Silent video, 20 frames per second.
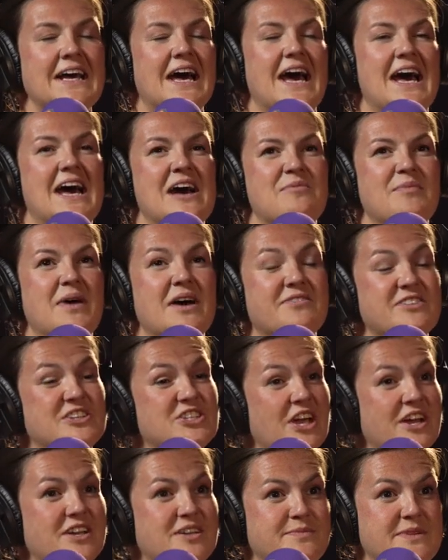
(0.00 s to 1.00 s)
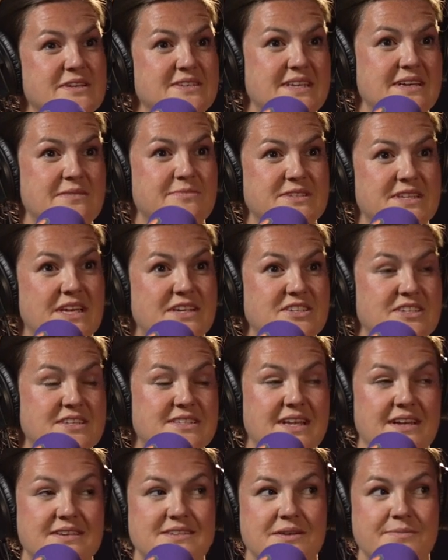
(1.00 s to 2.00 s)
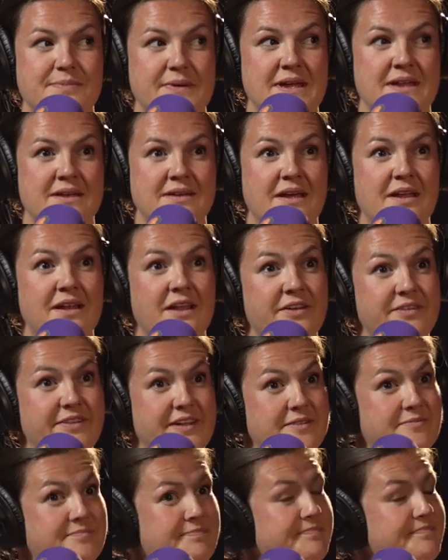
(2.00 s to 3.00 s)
um, a vagina museum was actually set up in London.